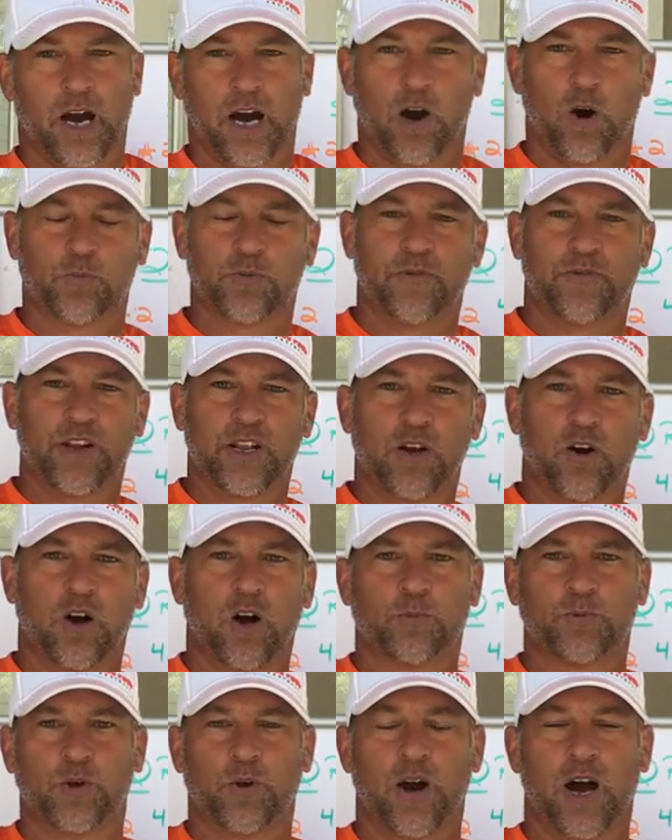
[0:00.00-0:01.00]
I hope the video
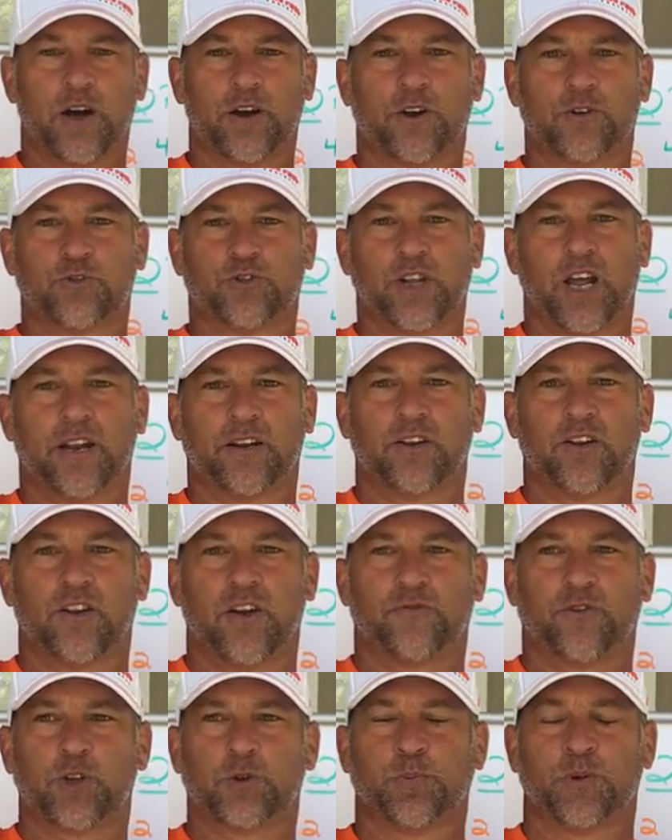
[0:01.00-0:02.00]
helps you out understanding the
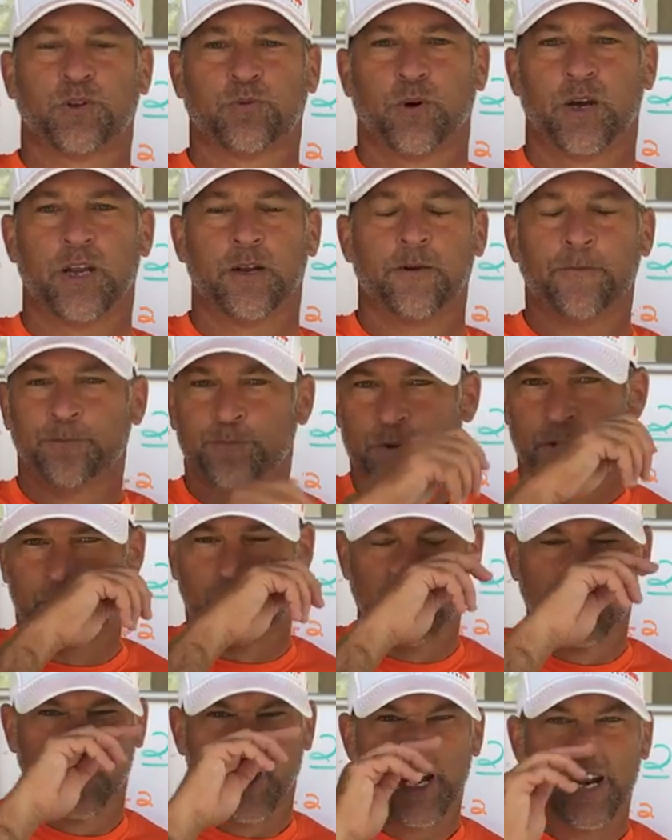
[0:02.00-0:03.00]
difference between
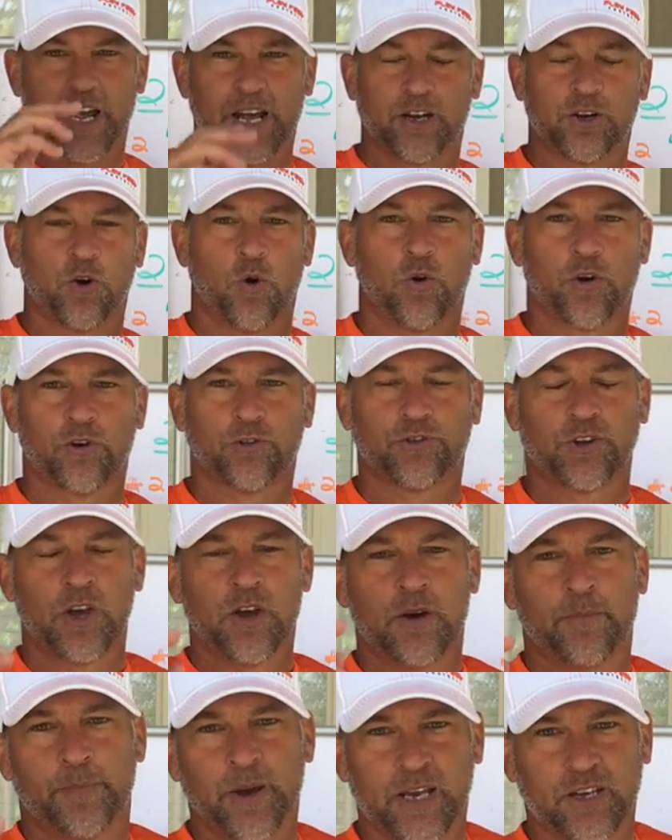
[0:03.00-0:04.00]
two read and quarters.
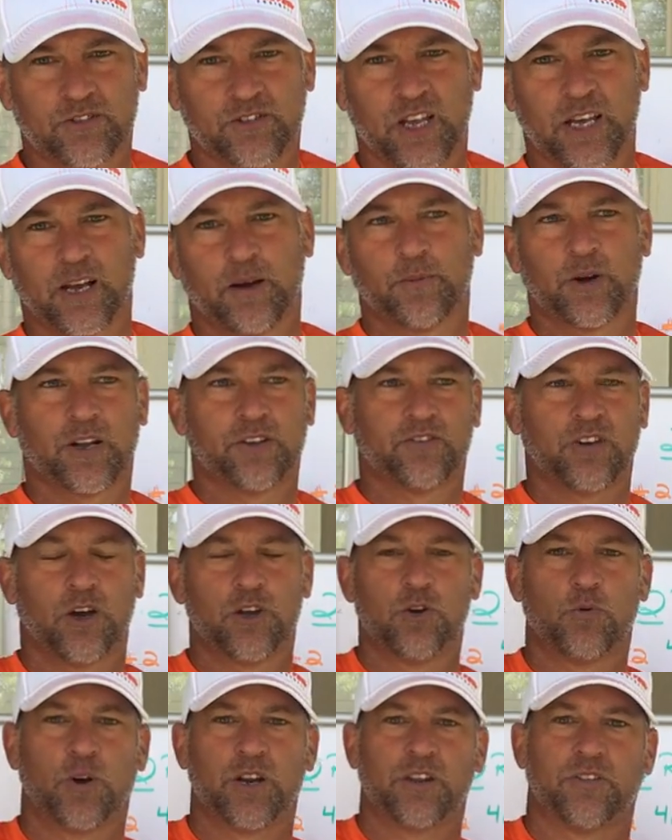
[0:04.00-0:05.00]
Biggest thing I'm going to
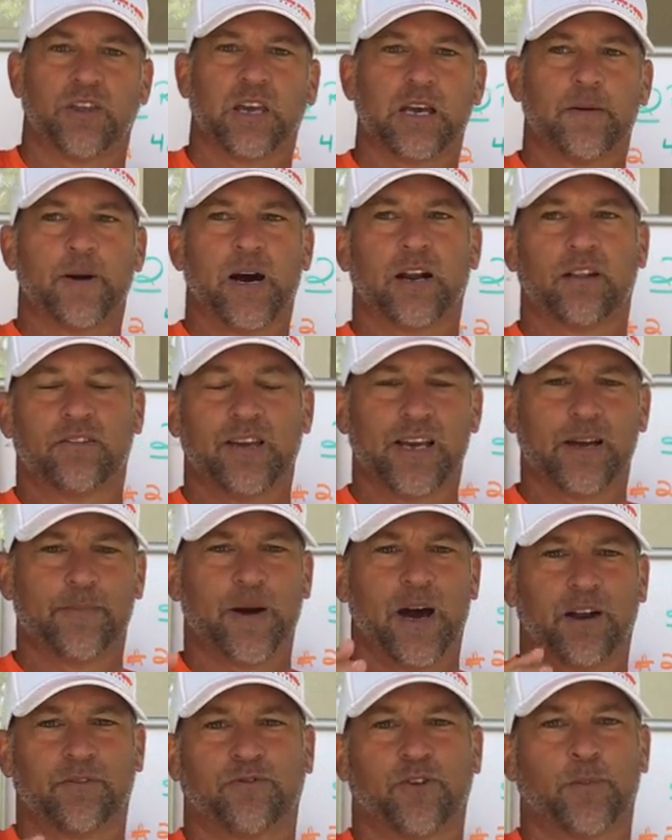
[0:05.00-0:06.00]
tell you when you think about
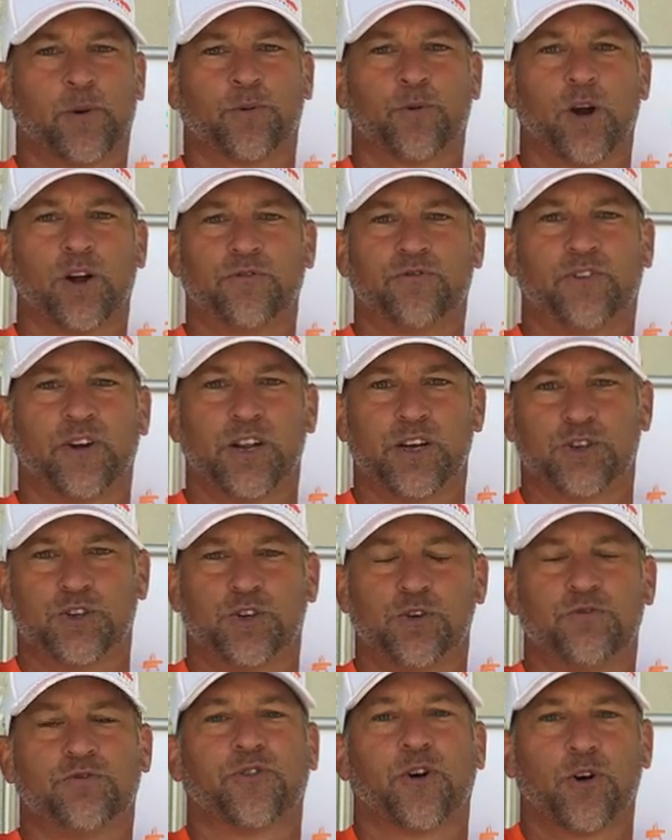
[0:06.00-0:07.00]
it from a run fit
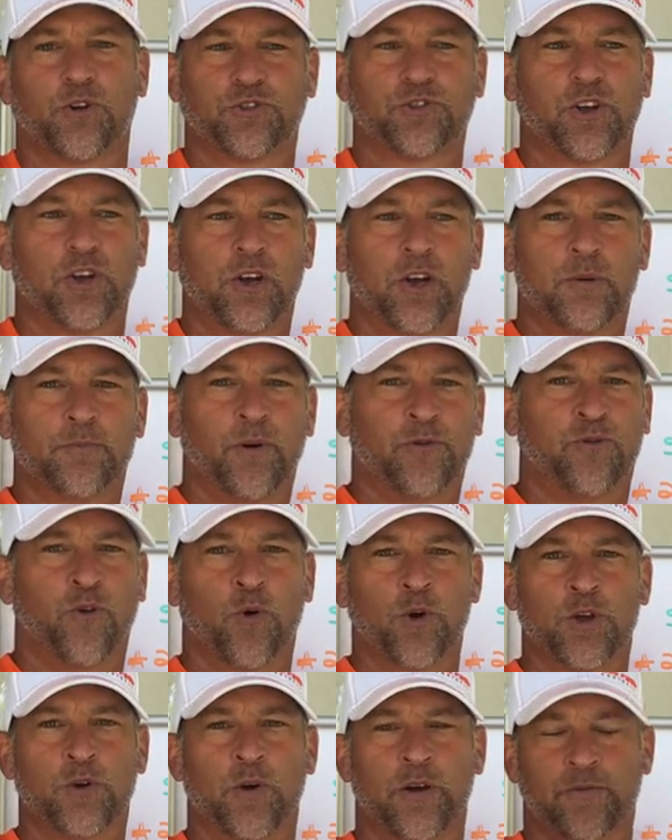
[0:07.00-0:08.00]
issue first
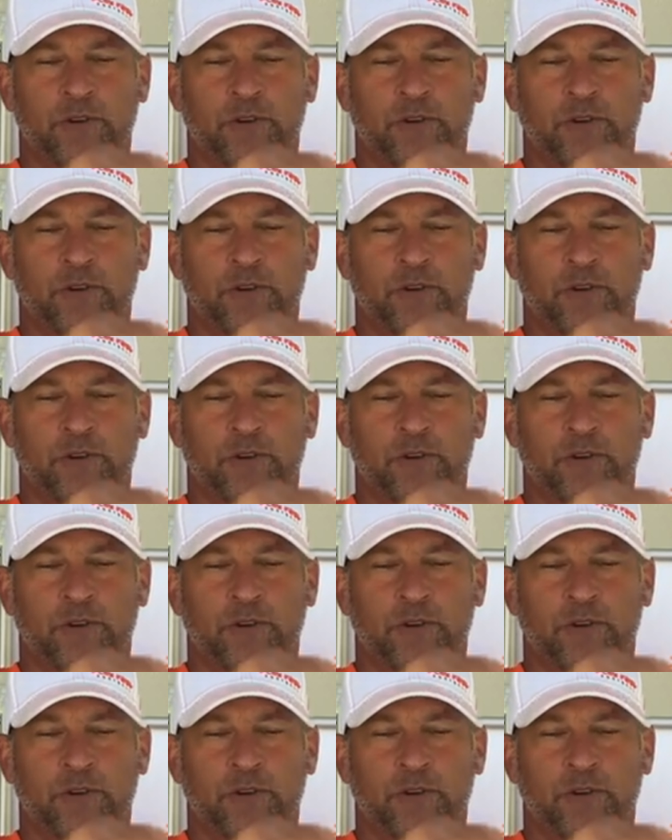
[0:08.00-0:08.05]
before you